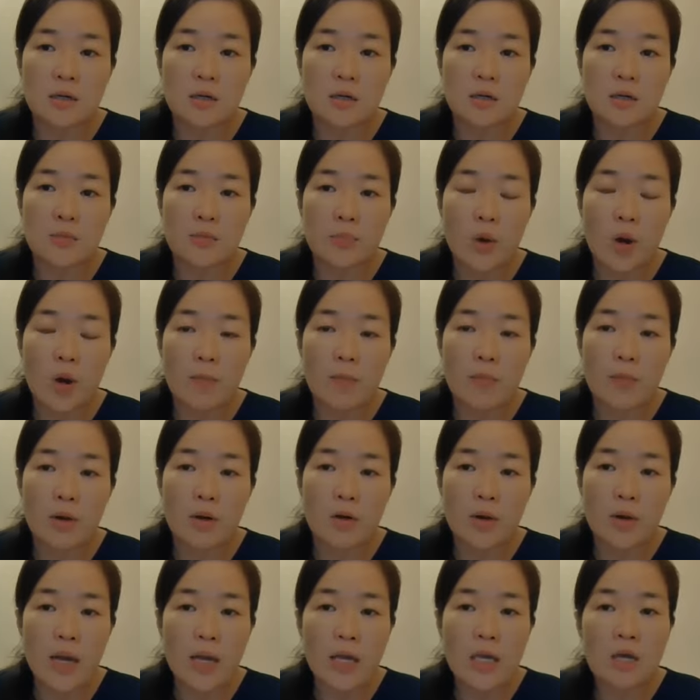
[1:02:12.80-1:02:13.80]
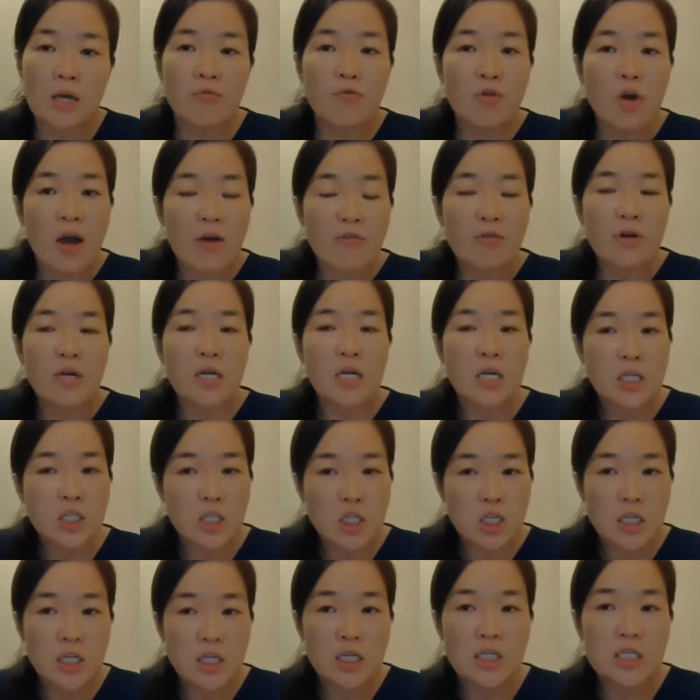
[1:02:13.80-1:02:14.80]
prop okay, if you have an
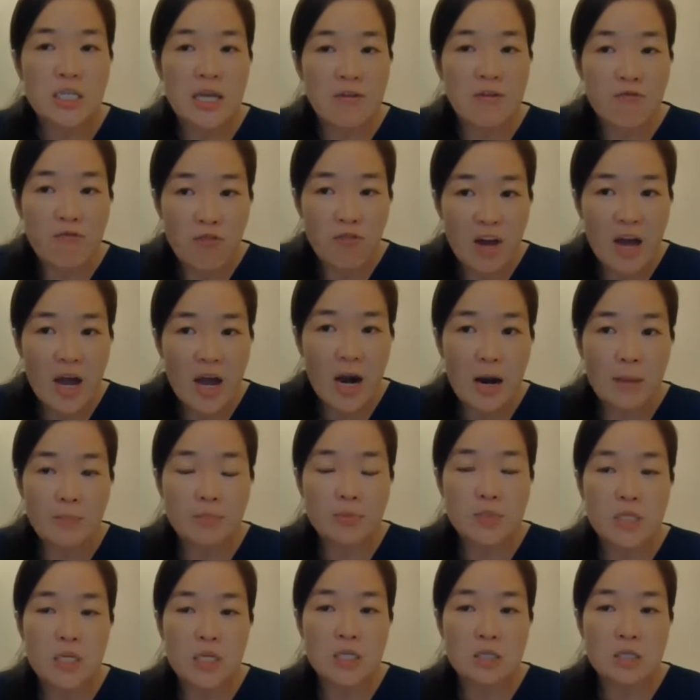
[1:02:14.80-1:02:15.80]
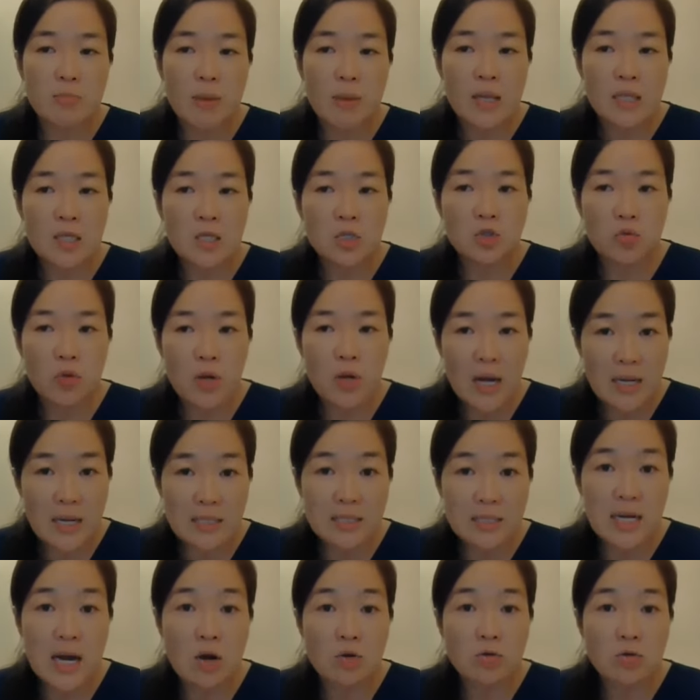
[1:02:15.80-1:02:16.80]
itchiness and flare-ups, it's better to
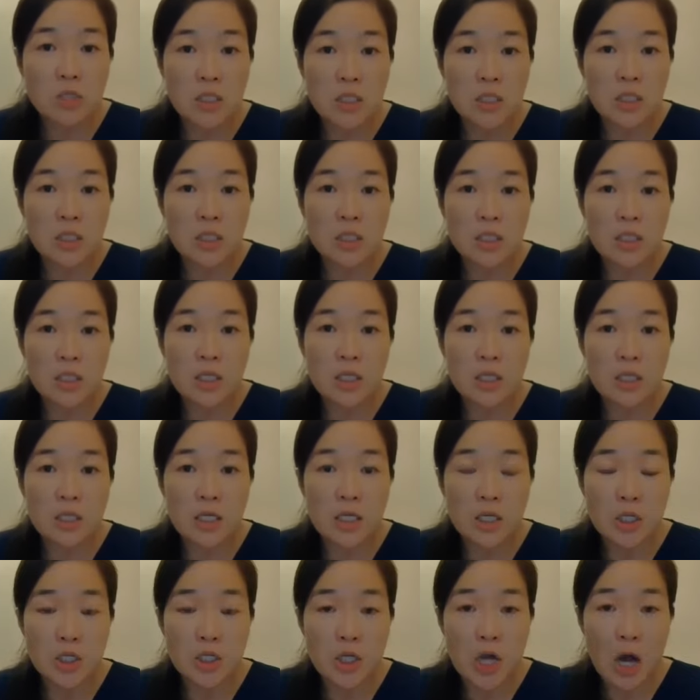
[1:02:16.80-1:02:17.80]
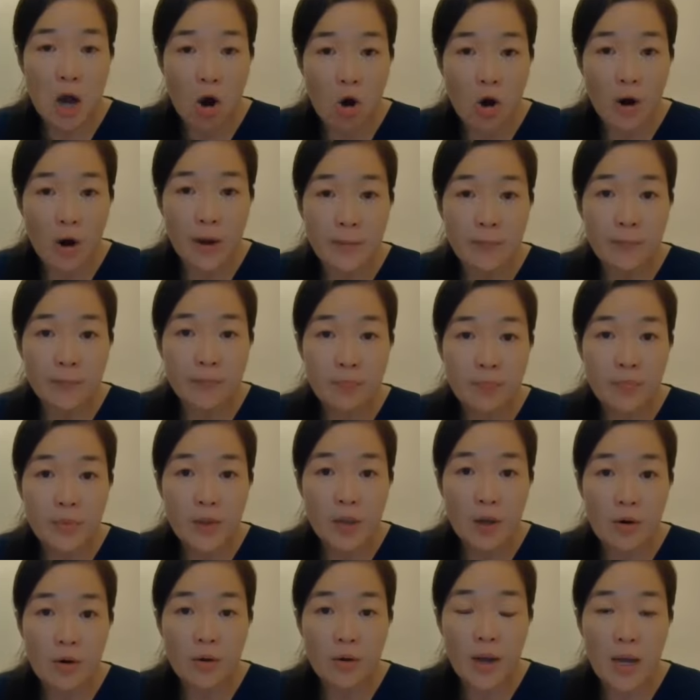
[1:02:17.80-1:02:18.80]
cut down the, the inchi oil.
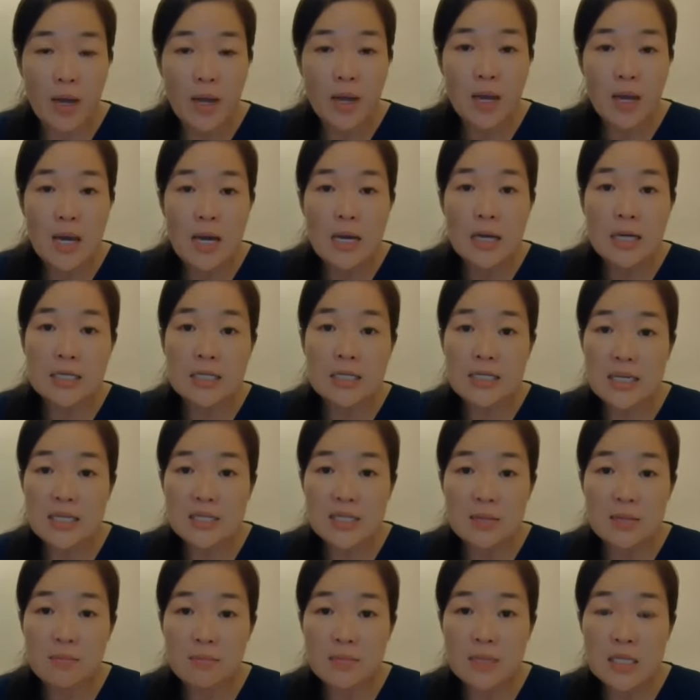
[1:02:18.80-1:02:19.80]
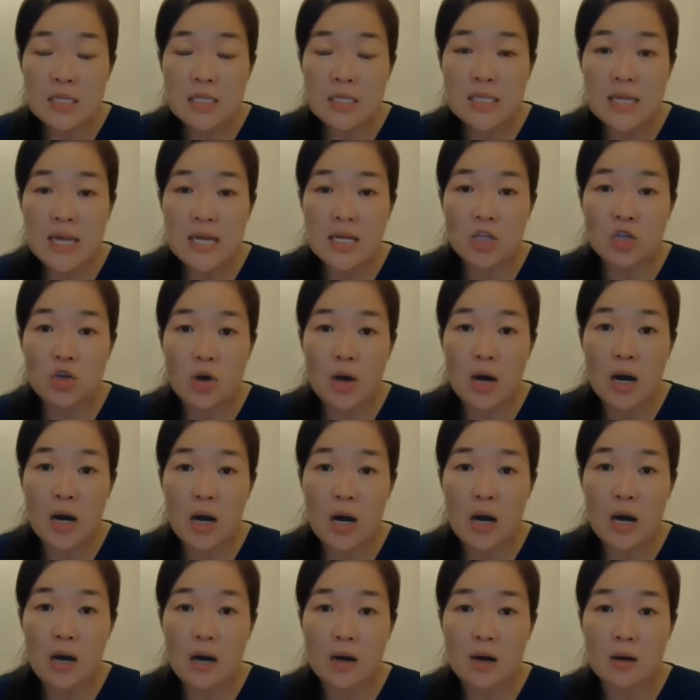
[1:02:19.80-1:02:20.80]
Okay, it doesn't mean that you
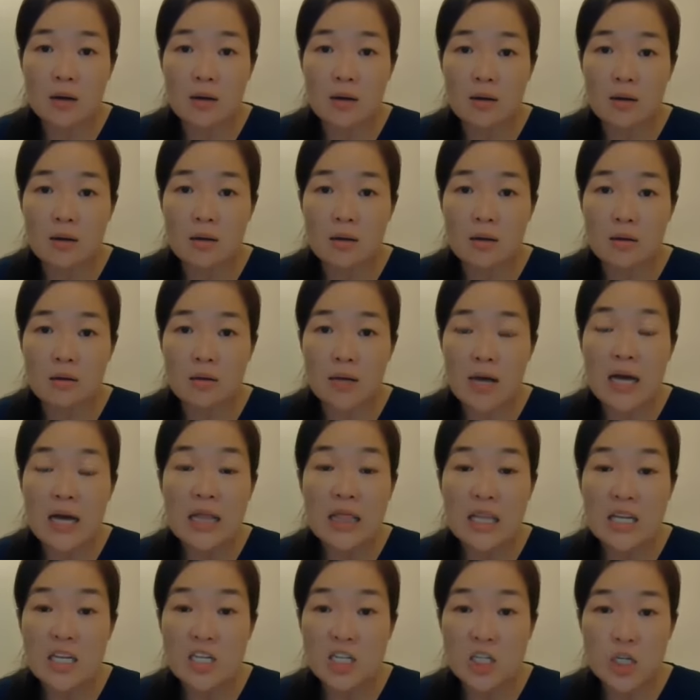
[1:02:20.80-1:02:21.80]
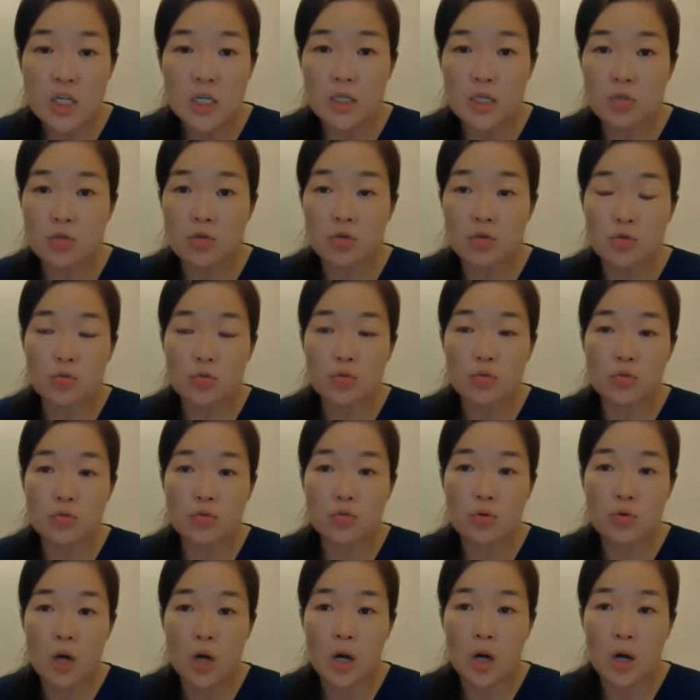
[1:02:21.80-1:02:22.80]
are uh, allergic to
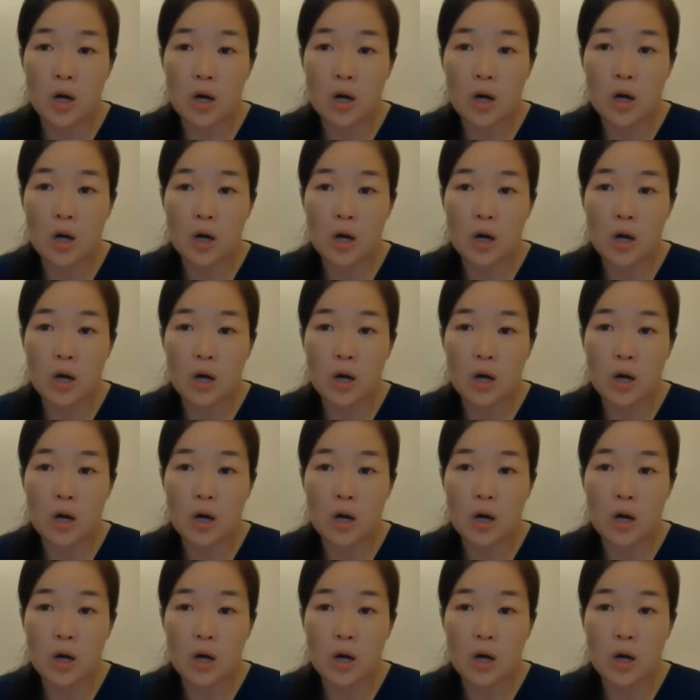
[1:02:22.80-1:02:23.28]
uh,